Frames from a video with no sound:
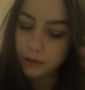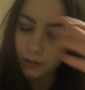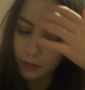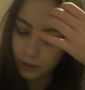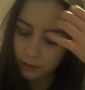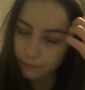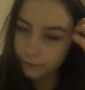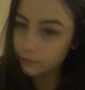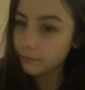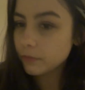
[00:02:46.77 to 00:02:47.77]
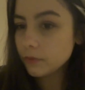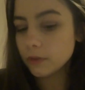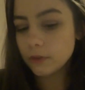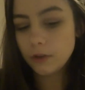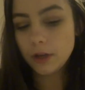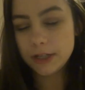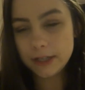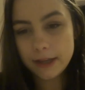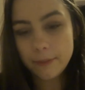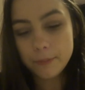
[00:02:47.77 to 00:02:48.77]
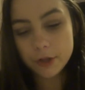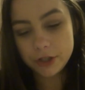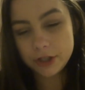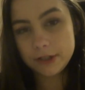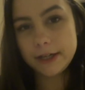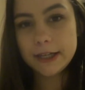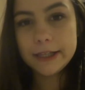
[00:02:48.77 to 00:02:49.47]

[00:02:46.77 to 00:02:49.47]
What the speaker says: I didn't get much today.